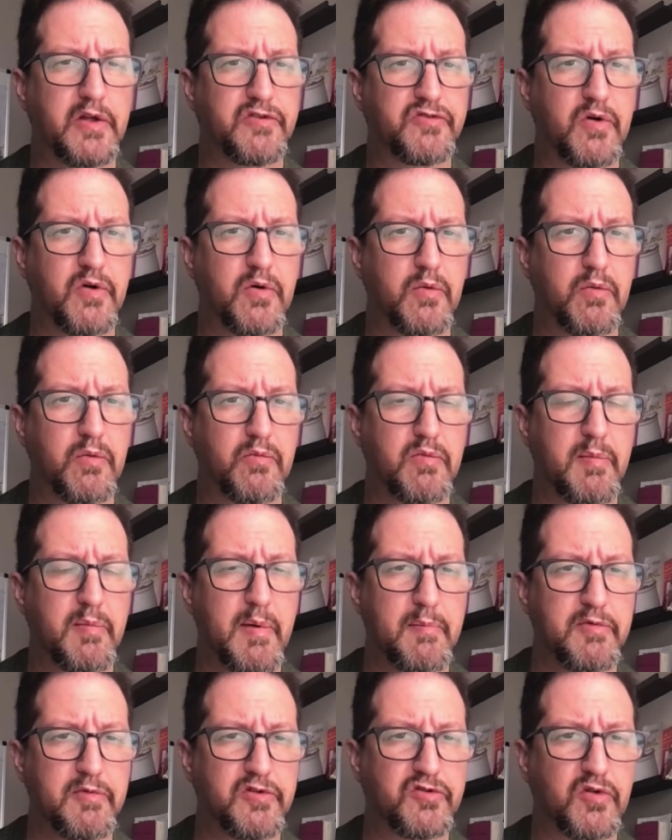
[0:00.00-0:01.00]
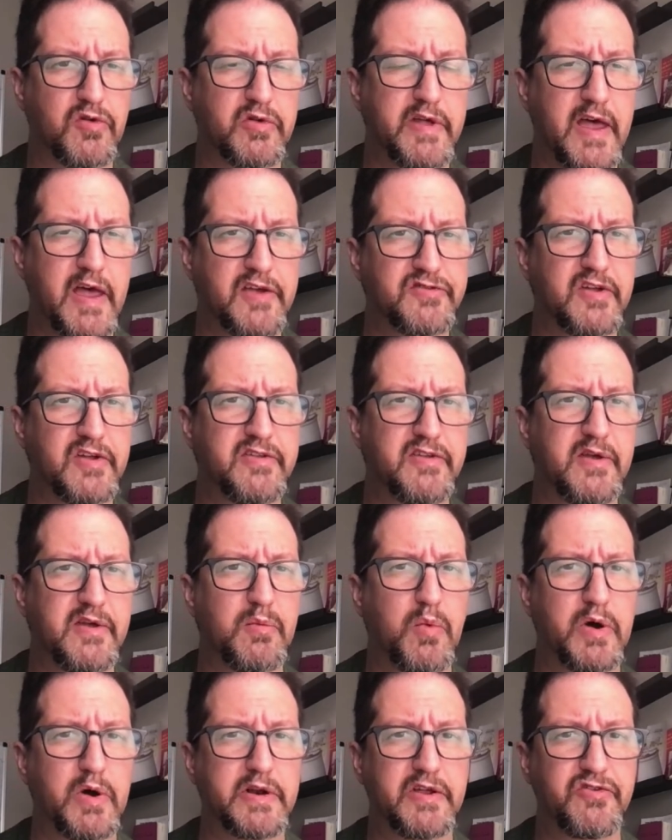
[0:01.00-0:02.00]
So remember, there's only
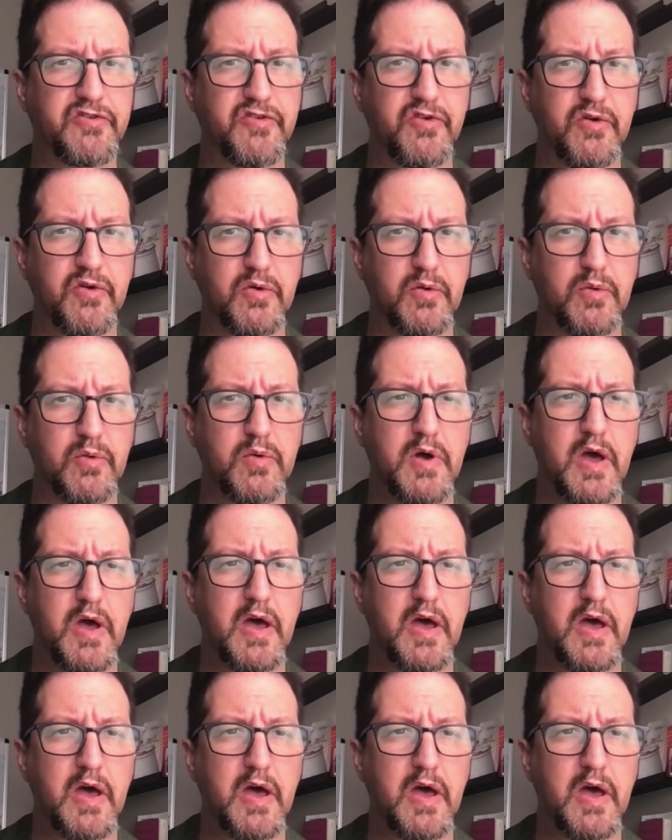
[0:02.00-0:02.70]
SAD1 and 2.